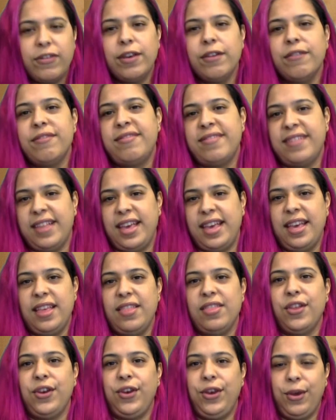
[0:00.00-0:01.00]
you've
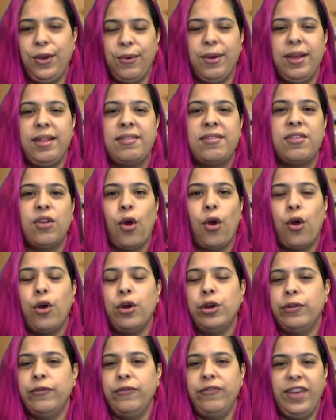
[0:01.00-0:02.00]
seen the newest
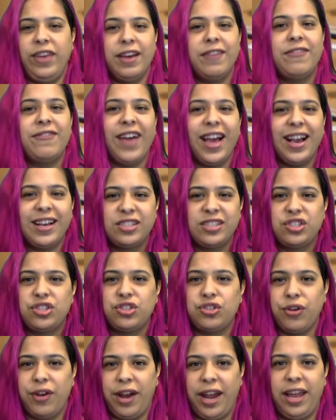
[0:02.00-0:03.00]
VFX
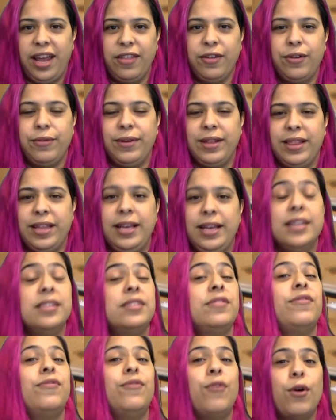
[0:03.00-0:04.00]
trailer
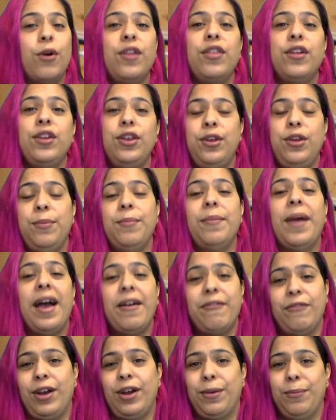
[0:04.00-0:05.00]
release for the new
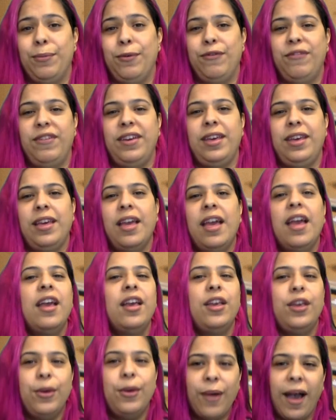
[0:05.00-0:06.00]
Maverick movie,
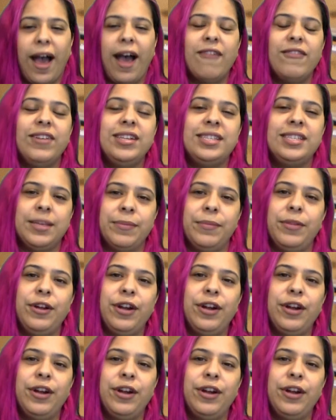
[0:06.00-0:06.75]
you have a similar